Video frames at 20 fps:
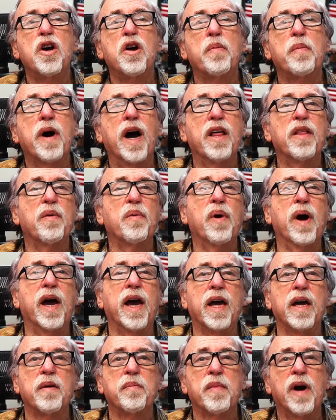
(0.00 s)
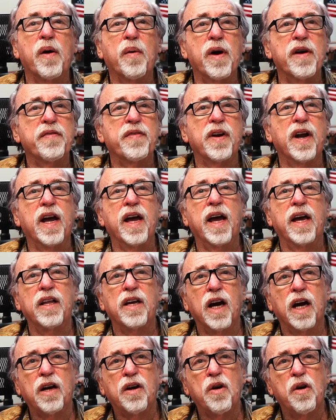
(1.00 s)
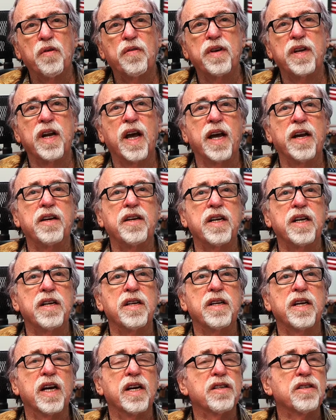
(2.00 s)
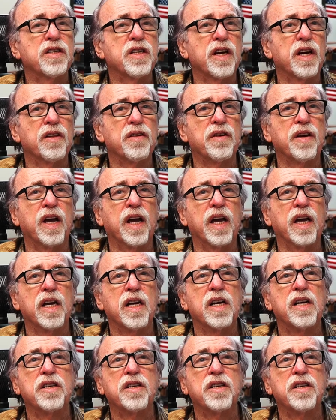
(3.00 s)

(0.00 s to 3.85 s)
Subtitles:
By the way, my wife and I had a COVID-19 test the other day.